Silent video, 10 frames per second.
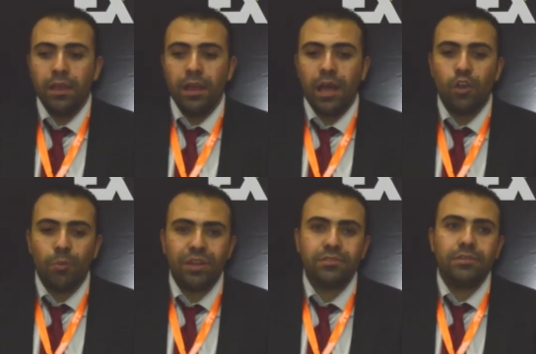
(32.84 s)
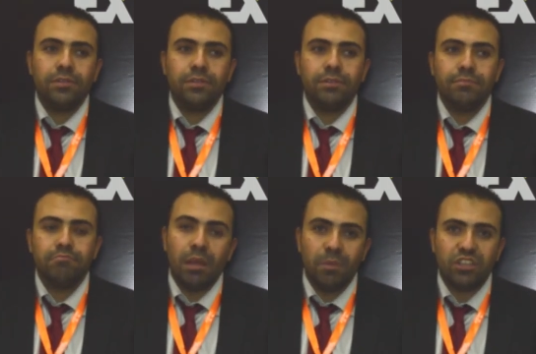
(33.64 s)
I hope that uh,
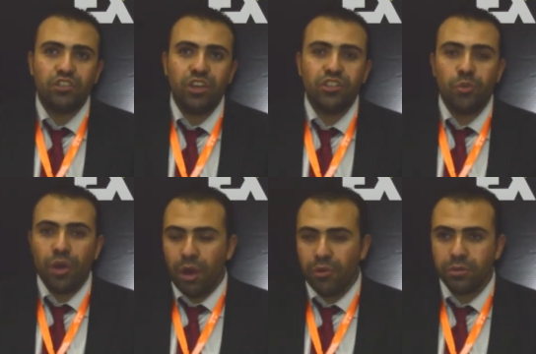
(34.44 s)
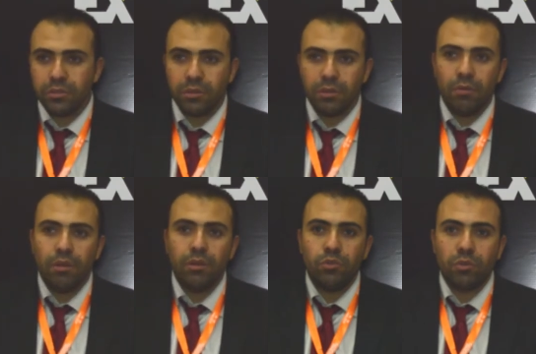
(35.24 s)
my message reached to the others,
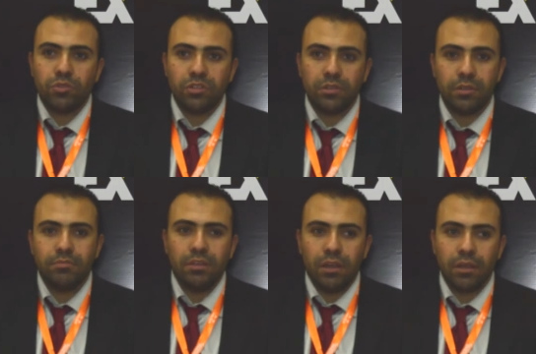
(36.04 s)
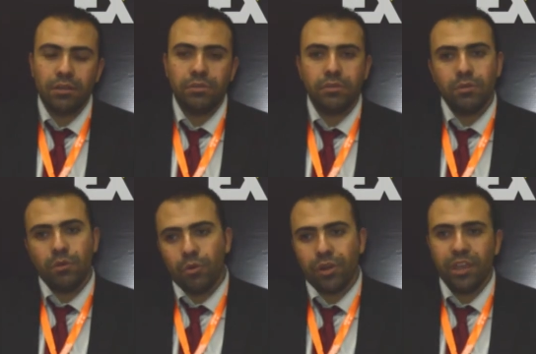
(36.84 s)
all doctors, younger
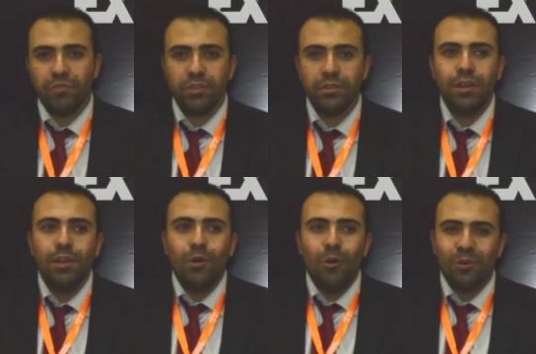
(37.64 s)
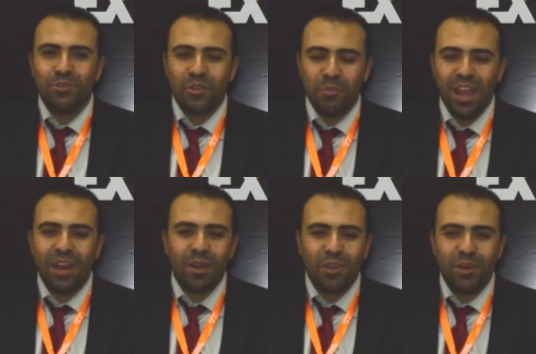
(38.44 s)
or even older than me
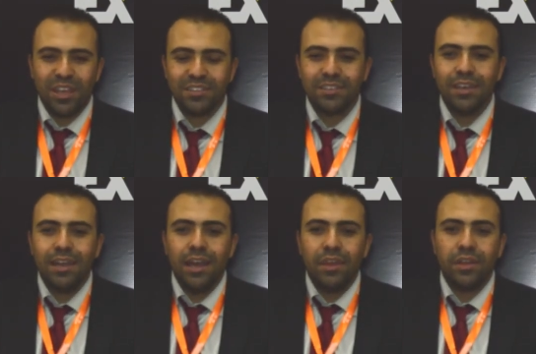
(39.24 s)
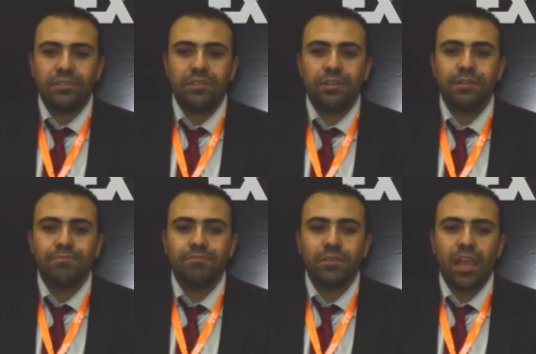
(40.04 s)
and my colleagues, that uh,
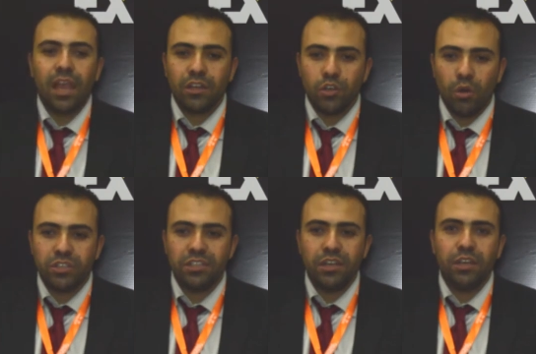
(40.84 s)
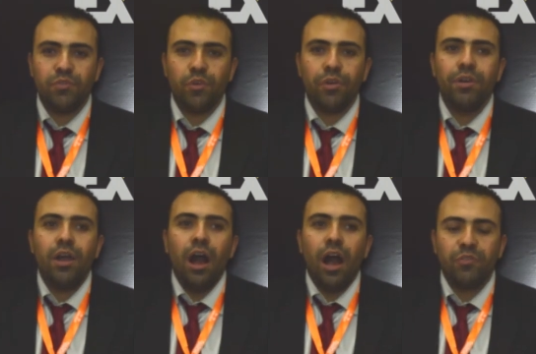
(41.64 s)
cardiology is a need for
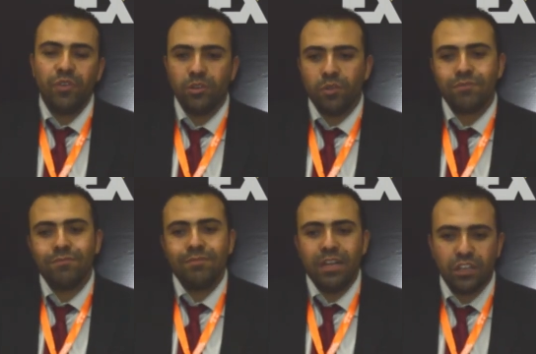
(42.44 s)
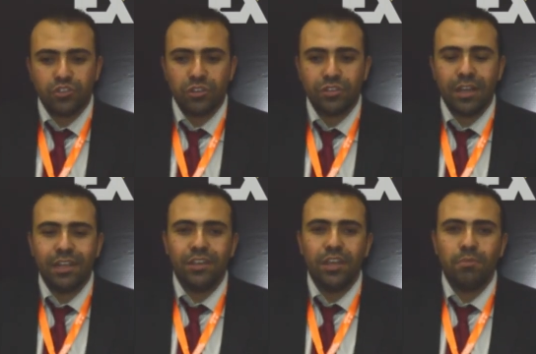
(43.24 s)
high field of interest
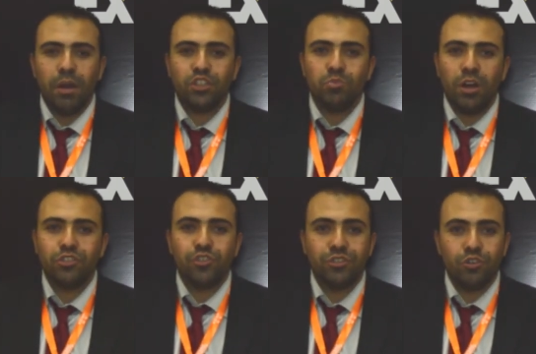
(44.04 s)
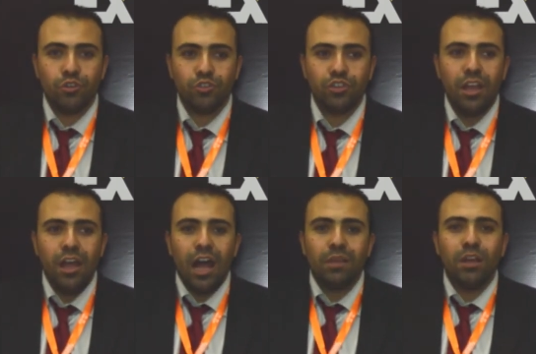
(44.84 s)
and need much, much research
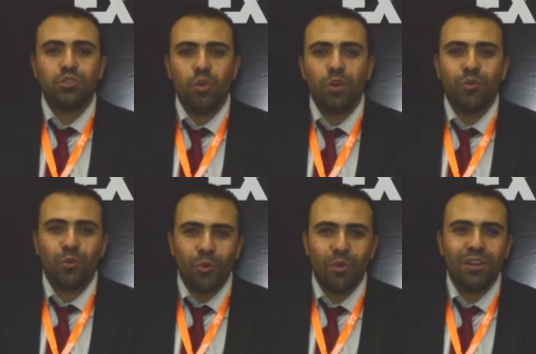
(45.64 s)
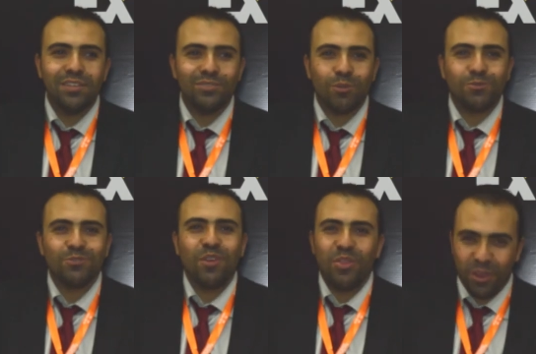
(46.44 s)
and much work for all
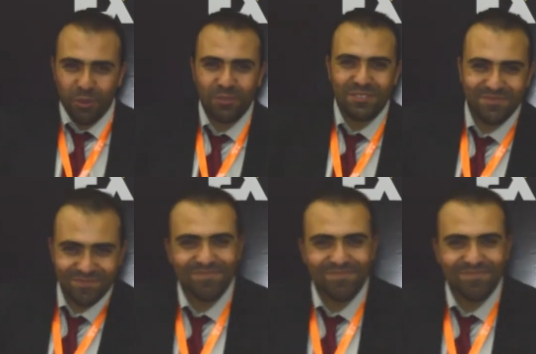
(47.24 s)
doctors. Thank you.